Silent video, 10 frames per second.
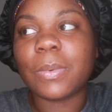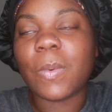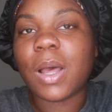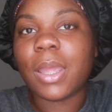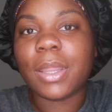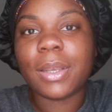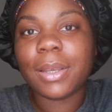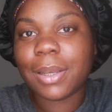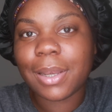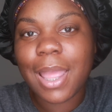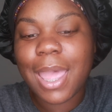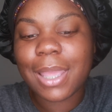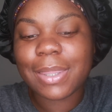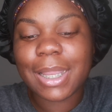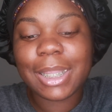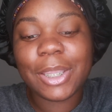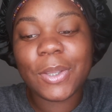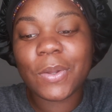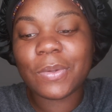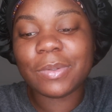what and then he
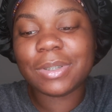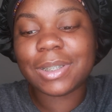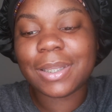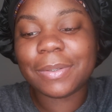goes